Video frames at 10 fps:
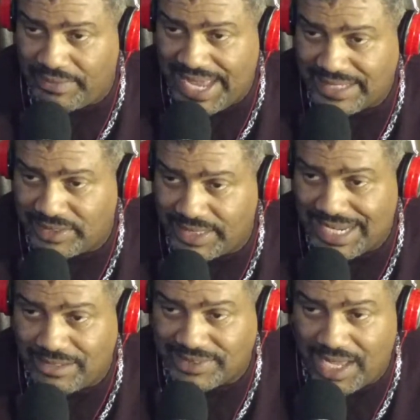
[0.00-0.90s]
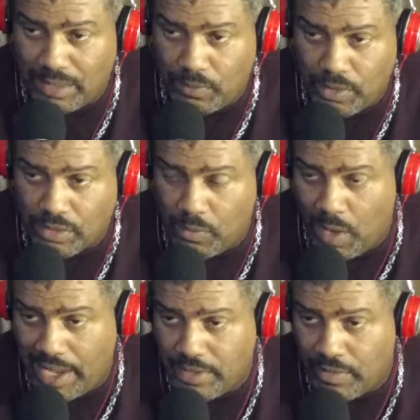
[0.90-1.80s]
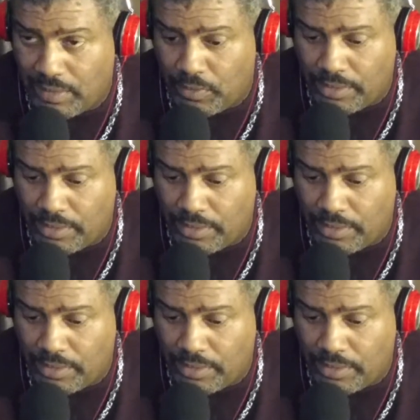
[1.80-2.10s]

an accident outside of work or while you're at